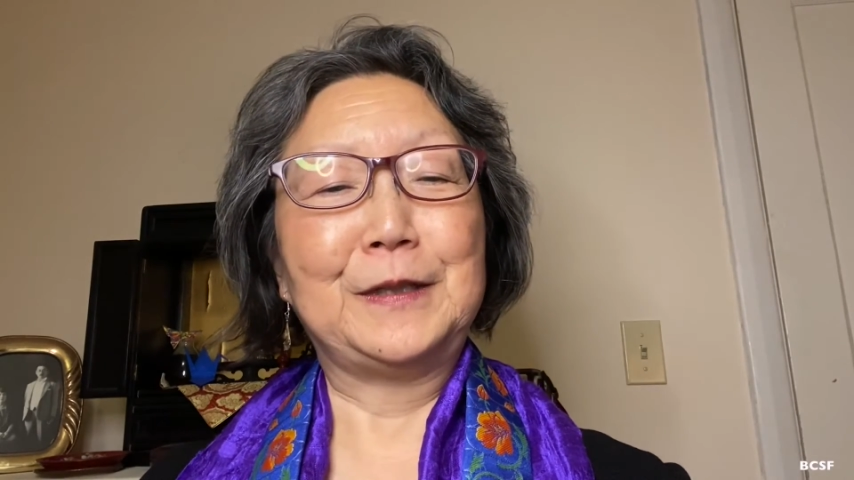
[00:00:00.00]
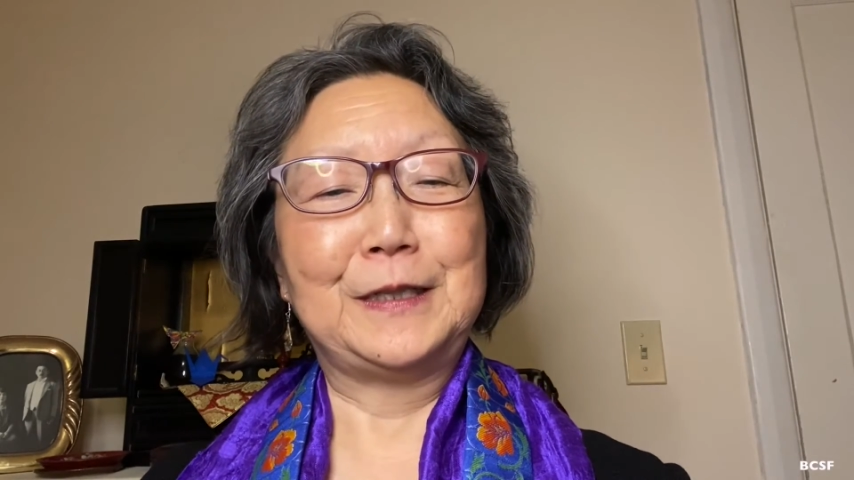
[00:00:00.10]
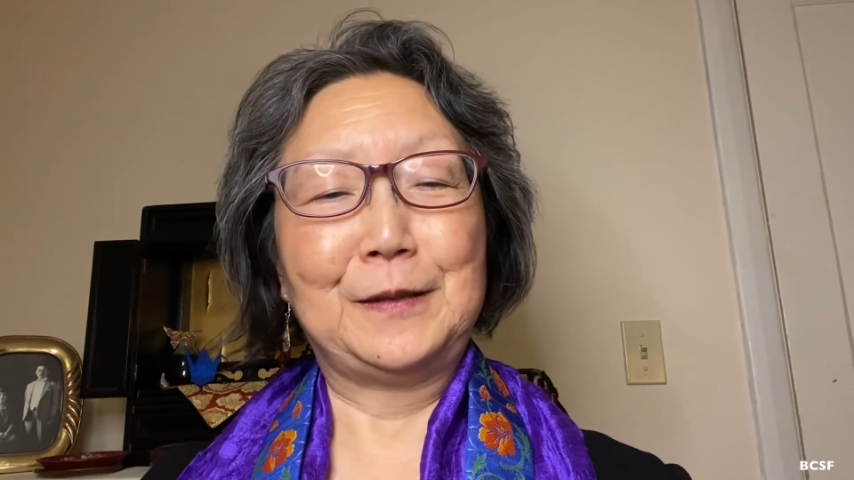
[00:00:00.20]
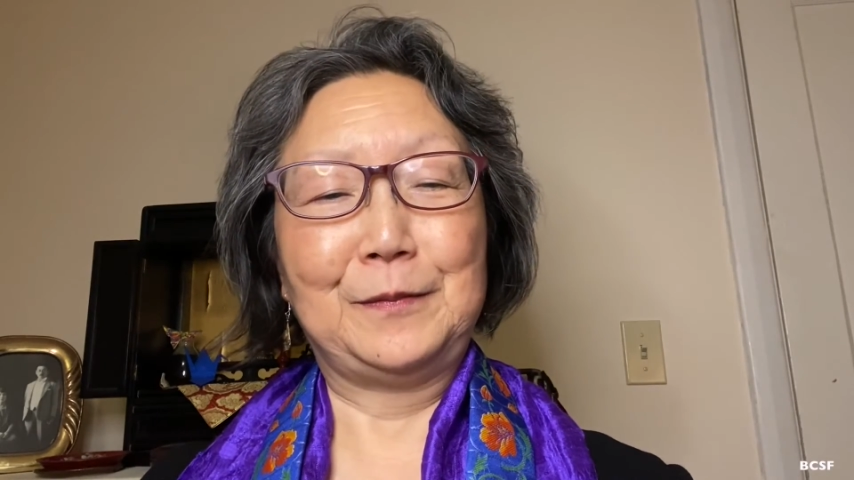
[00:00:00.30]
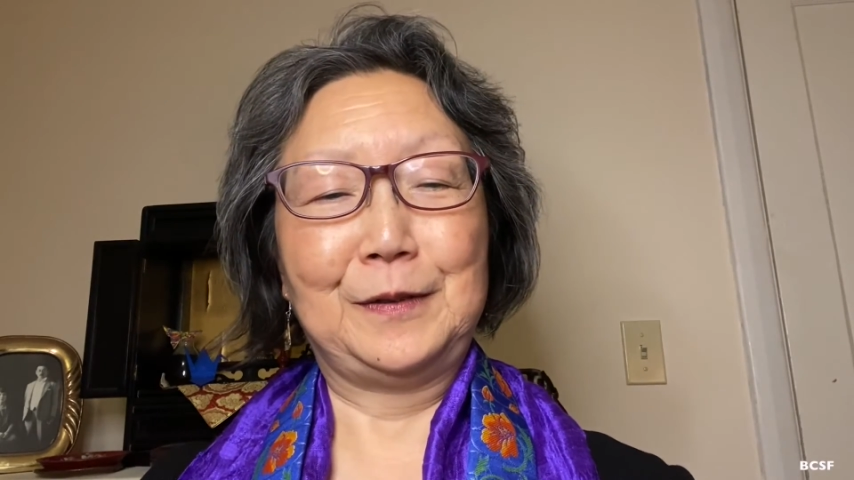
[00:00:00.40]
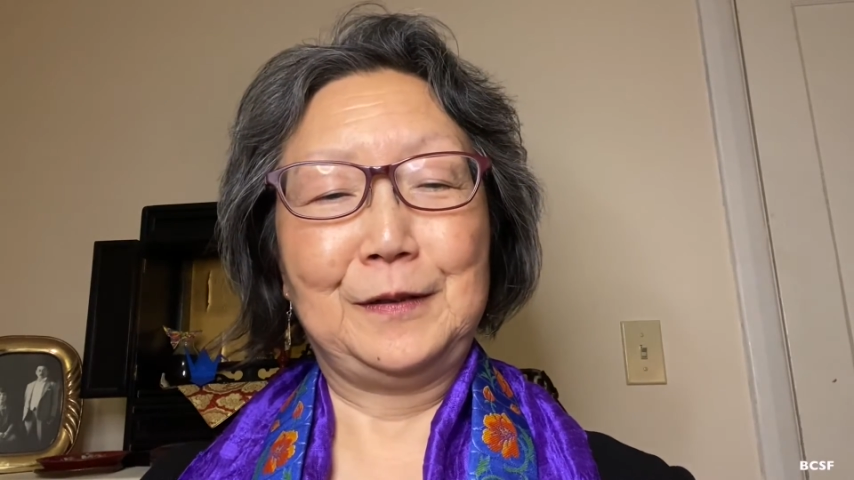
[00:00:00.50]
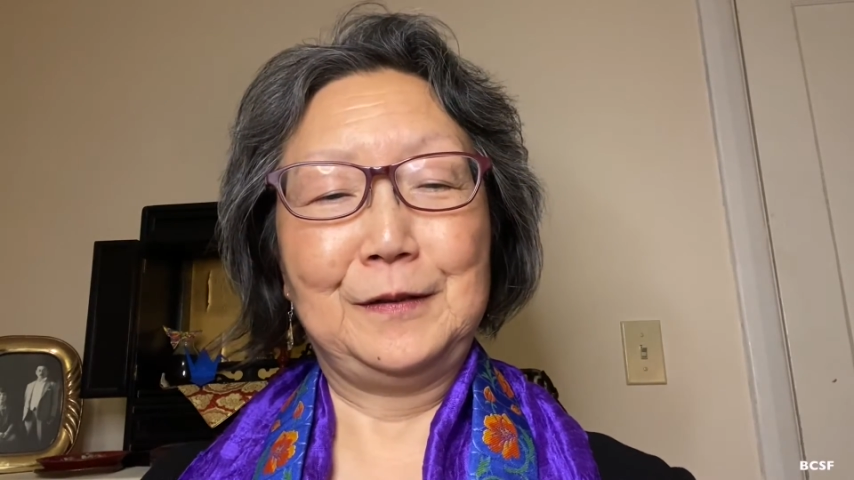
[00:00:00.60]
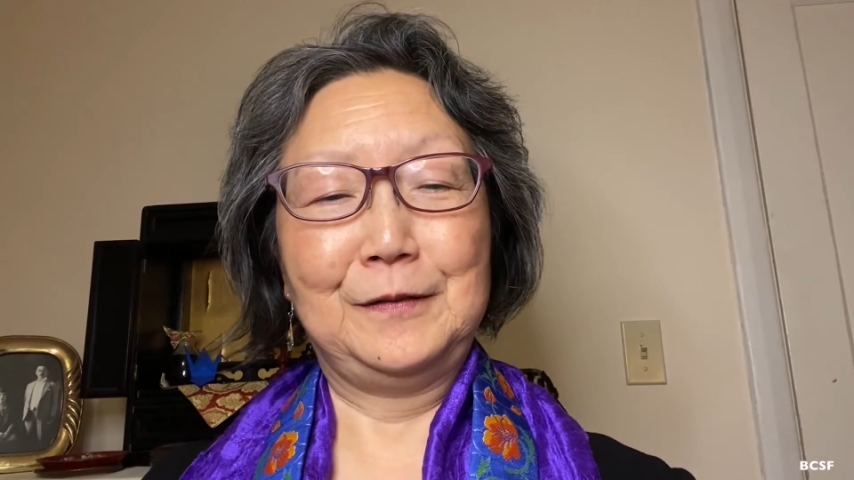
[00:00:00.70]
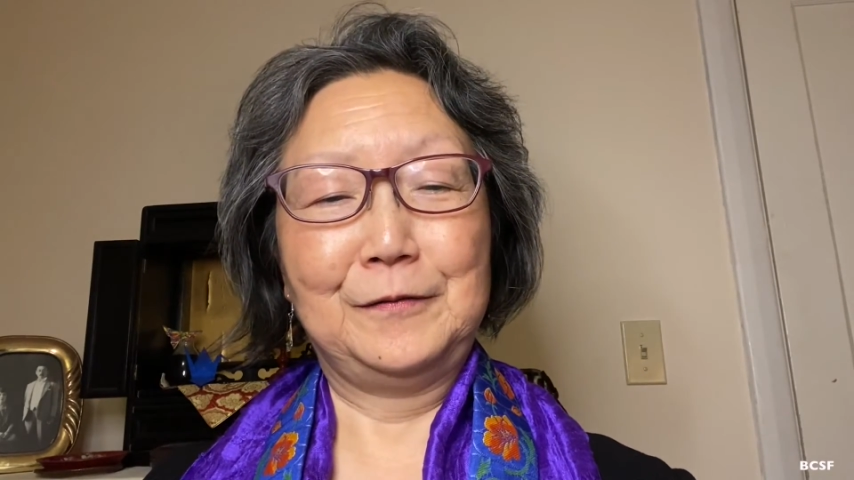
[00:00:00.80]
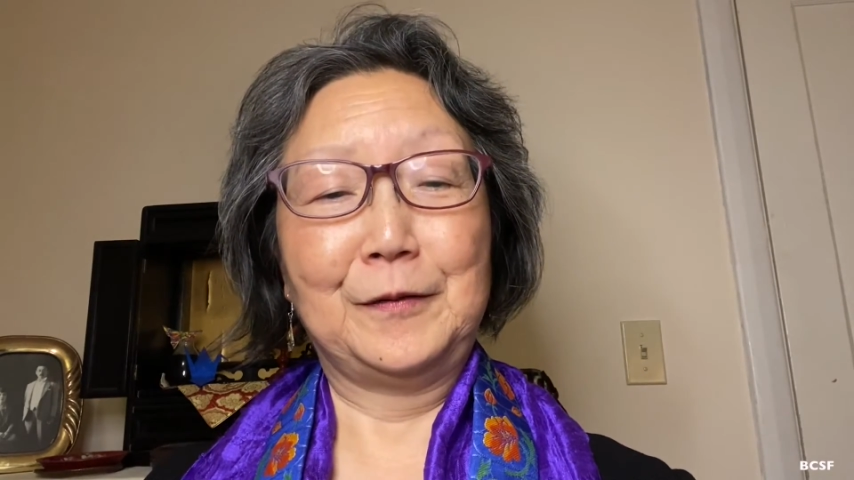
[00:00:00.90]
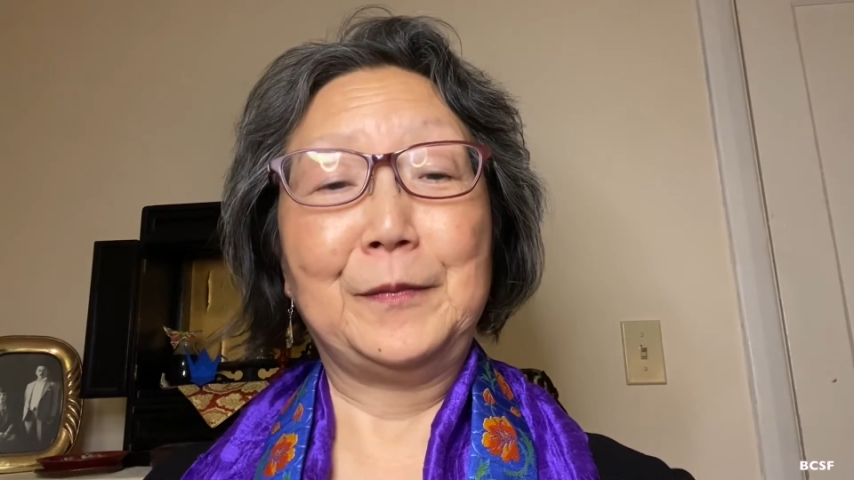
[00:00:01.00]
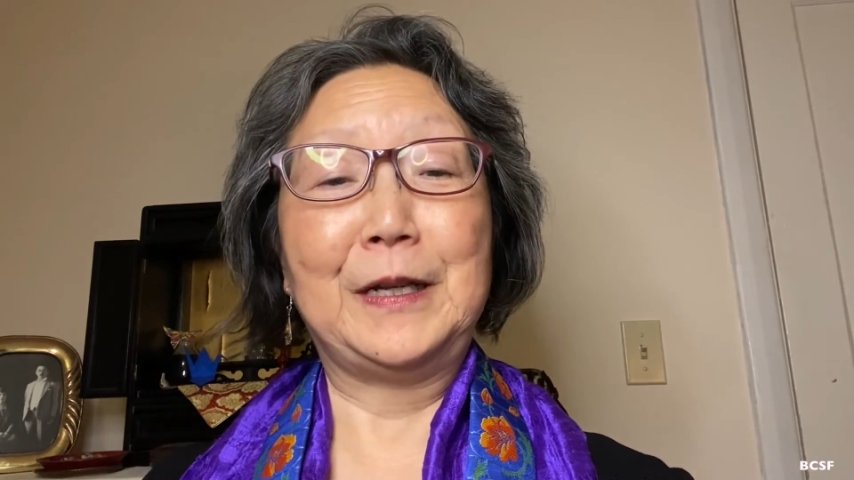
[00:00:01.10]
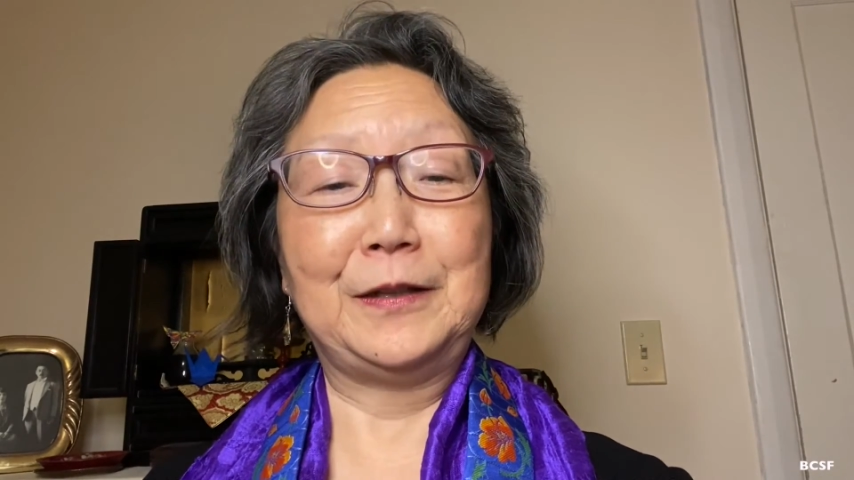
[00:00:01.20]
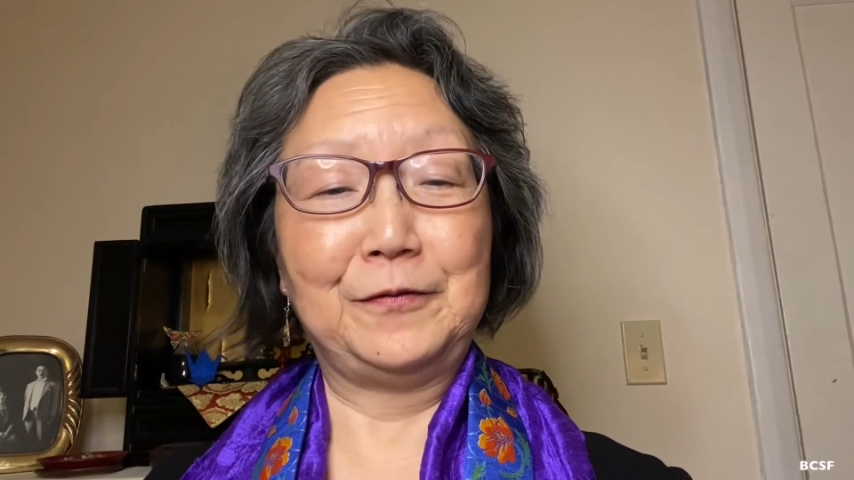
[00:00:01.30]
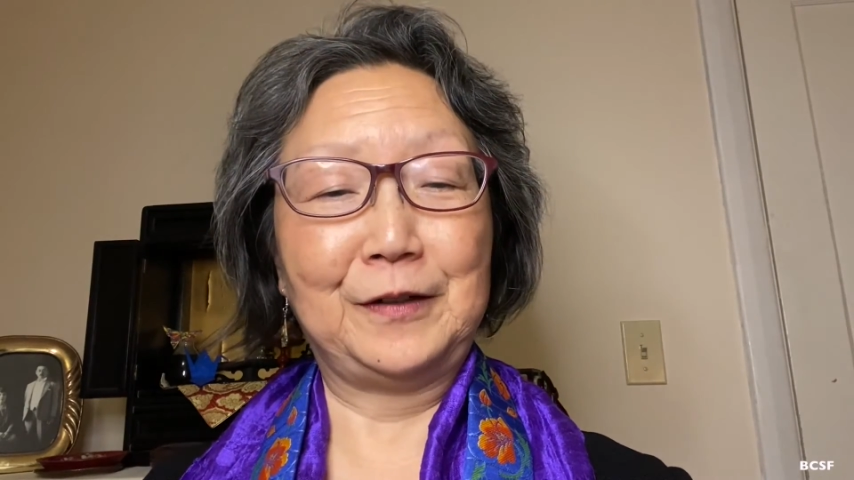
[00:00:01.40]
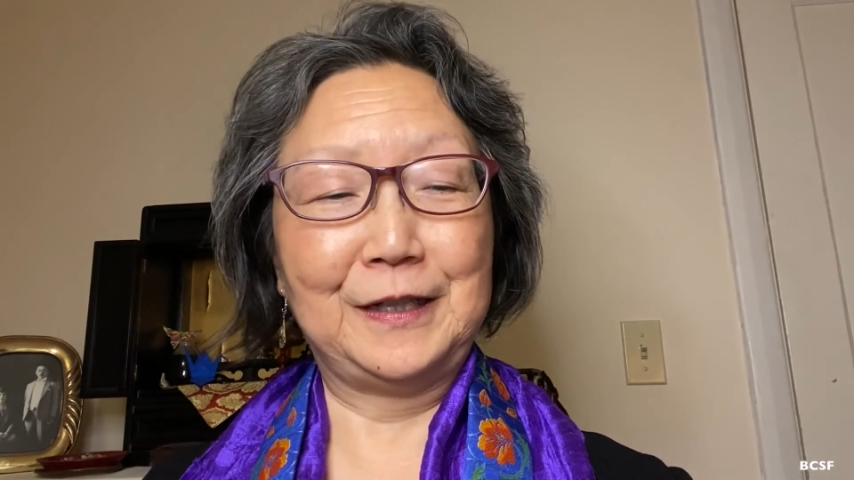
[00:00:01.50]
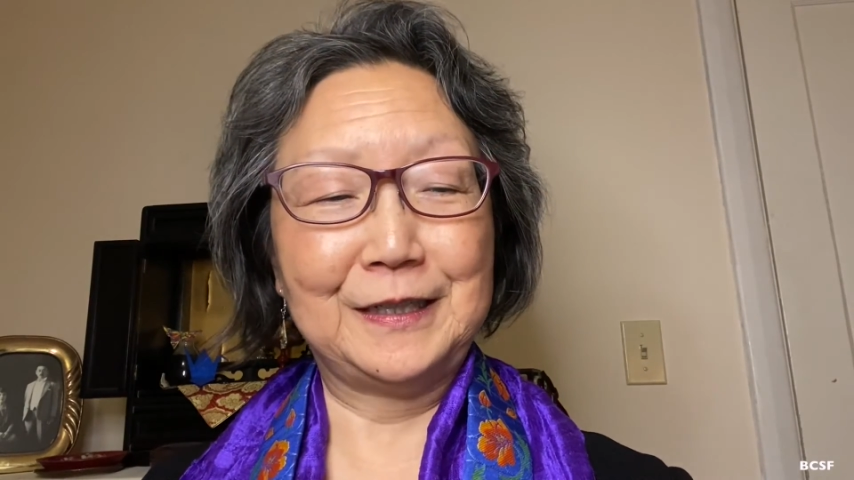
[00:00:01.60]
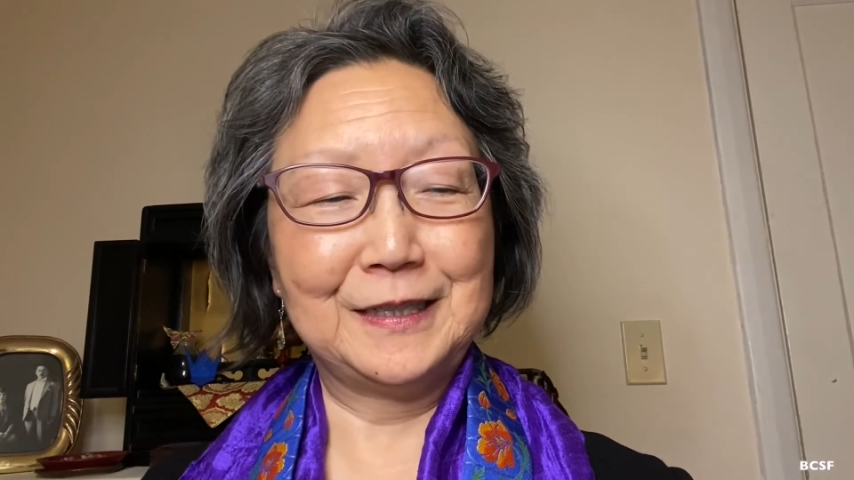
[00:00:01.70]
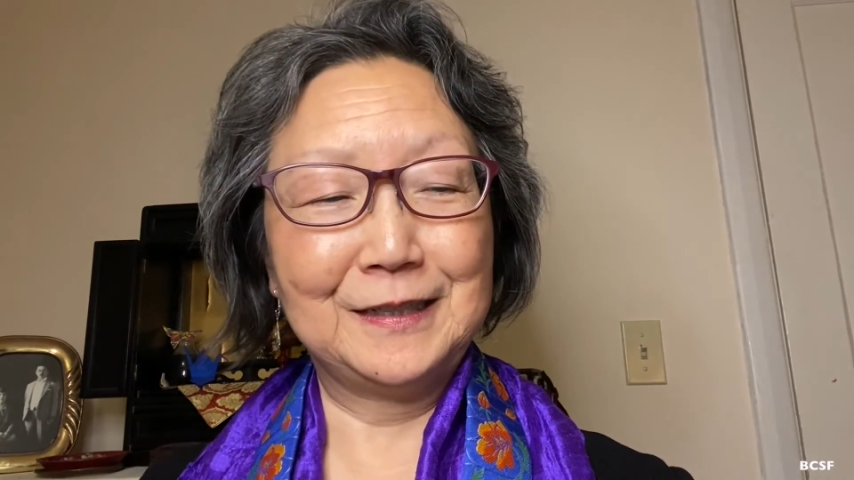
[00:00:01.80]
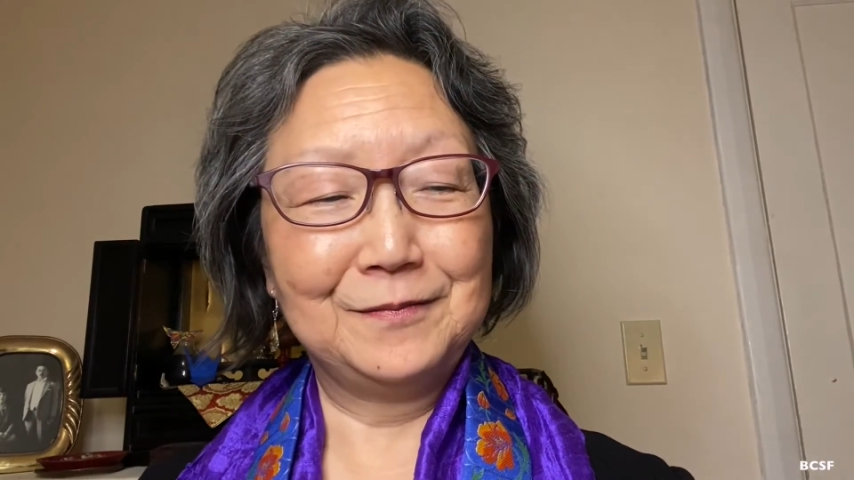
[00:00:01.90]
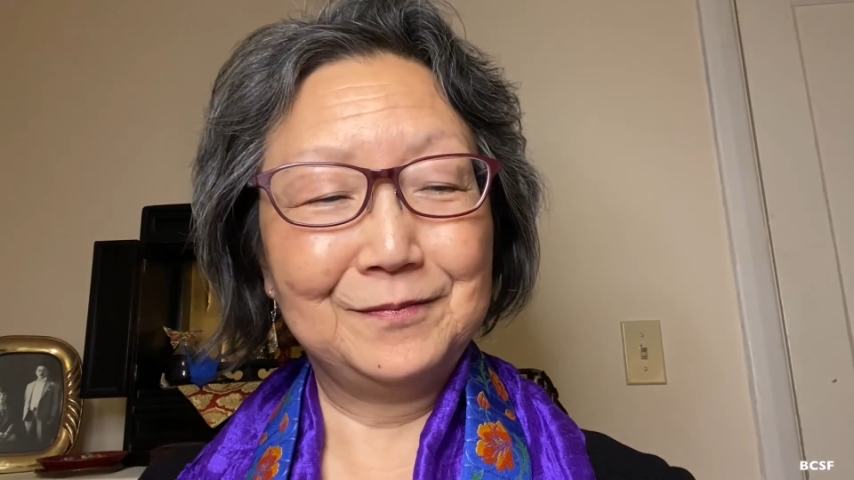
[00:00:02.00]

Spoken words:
temple from many friends.